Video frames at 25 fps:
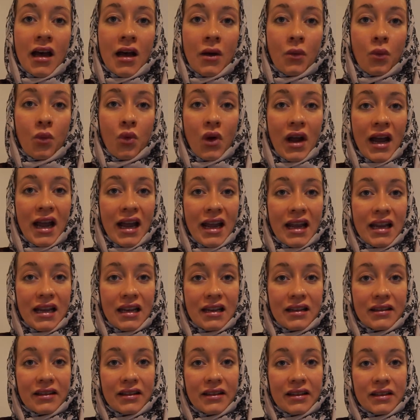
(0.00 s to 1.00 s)
while
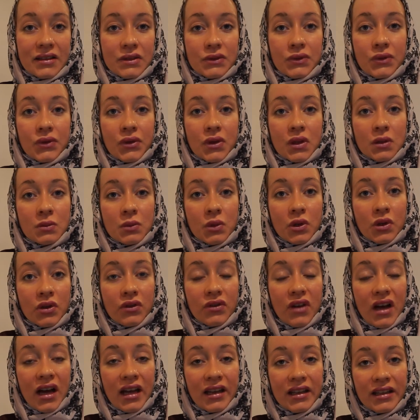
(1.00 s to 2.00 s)
this form of
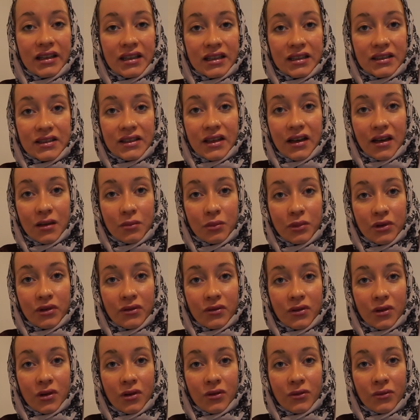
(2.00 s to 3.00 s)
other type
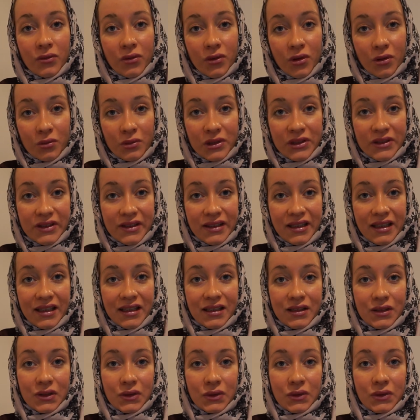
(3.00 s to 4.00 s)
of conformity
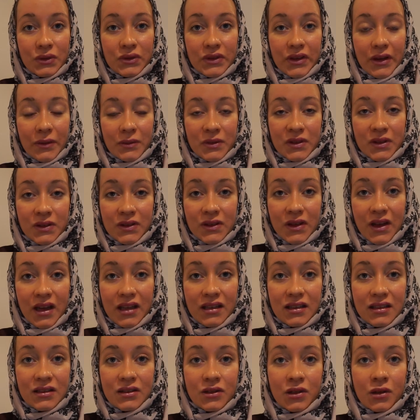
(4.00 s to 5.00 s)
into some
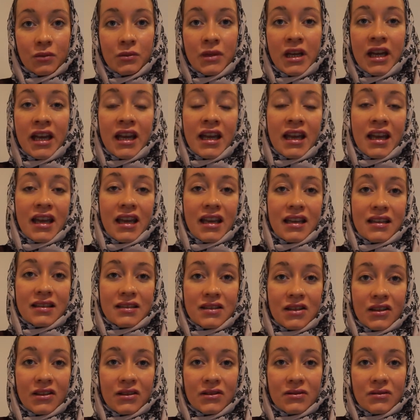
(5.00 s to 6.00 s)
society norm is
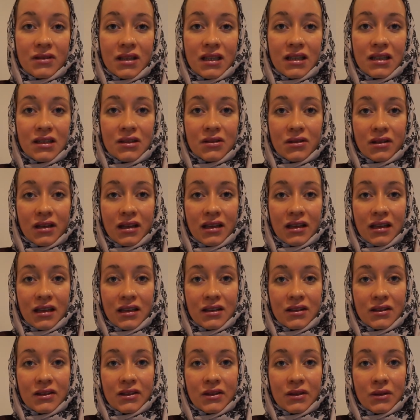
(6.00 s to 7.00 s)
not really looking
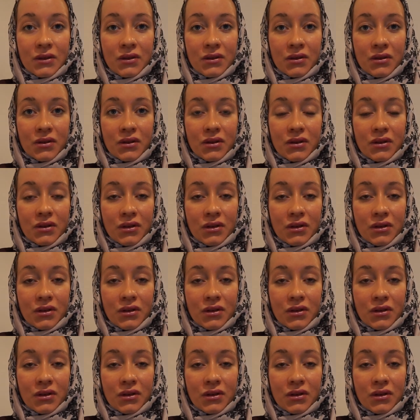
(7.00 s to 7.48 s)
into,